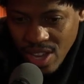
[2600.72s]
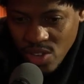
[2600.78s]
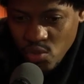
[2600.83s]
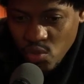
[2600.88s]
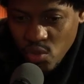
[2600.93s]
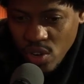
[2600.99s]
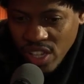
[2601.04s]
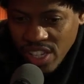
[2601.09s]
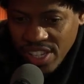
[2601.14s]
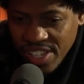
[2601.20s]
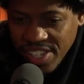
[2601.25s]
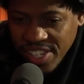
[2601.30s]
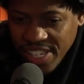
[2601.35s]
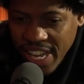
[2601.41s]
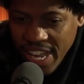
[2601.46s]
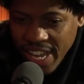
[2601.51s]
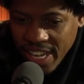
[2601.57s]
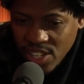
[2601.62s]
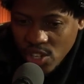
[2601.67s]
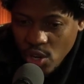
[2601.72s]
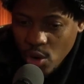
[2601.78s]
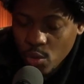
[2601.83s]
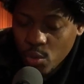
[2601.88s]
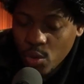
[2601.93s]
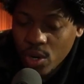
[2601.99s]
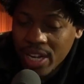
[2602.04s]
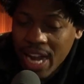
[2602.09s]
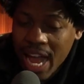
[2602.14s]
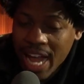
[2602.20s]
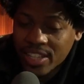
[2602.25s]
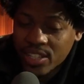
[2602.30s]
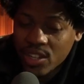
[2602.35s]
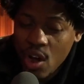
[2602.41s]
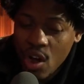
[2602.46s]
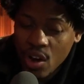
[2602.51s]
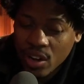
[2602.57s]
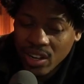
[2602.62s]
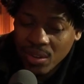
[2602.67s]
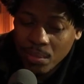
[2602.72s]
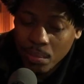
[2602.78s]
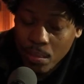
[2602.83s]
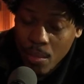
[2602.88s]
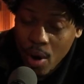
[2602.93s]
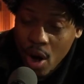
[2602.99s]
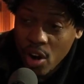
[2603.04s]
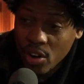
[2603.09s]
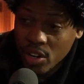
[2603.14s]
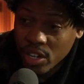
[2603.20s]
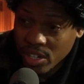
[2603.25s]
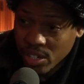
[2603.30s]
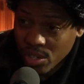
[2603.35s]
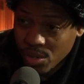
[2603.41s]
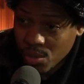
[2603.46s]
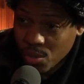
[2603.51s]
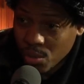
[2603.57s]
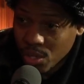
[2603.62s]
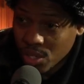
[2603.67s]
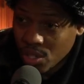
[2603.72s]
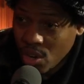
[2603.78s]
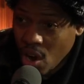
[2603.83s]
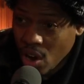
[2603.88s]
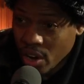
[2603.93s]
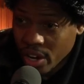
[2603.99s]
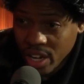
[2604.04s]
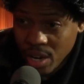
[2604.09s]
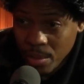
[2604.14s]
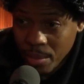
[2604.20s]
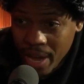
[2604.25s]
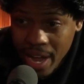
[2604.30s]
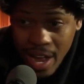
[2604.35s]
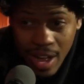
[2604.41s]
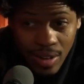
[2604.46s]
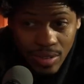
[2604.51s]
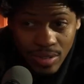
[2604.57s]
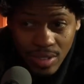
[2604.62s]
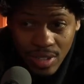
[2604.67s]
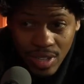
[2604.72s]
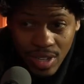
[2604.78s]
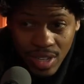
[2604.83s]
It's really sick. So we're not talking murders. We're talking about